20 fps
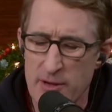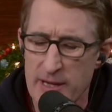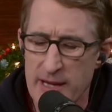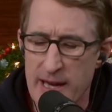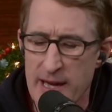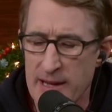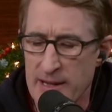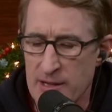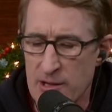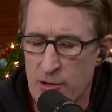
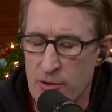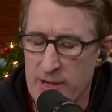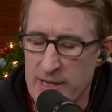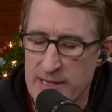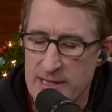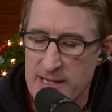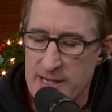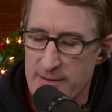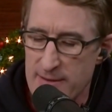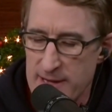Including
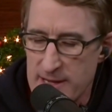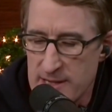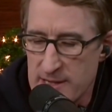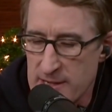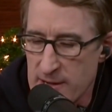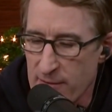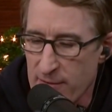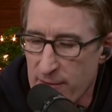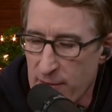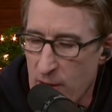TV is
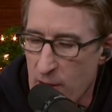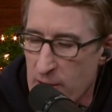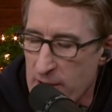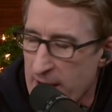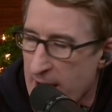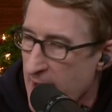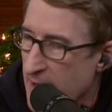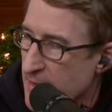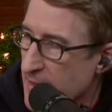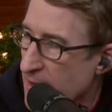still floating
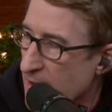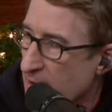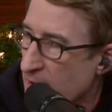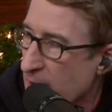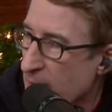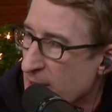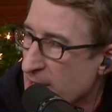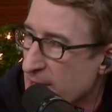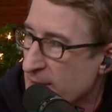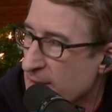out there. I
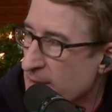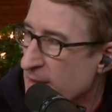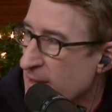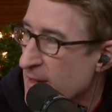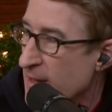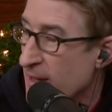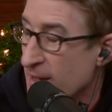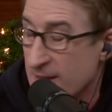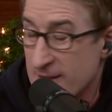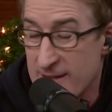mean,
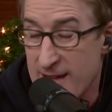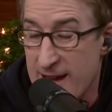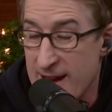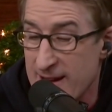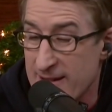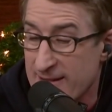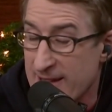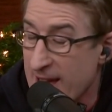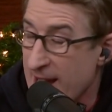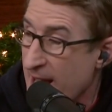it's
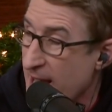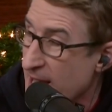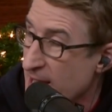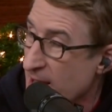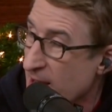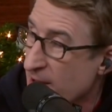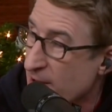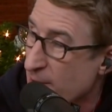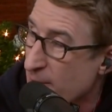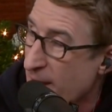not getting any
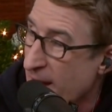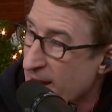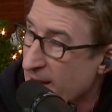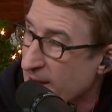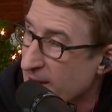younger, Maggie.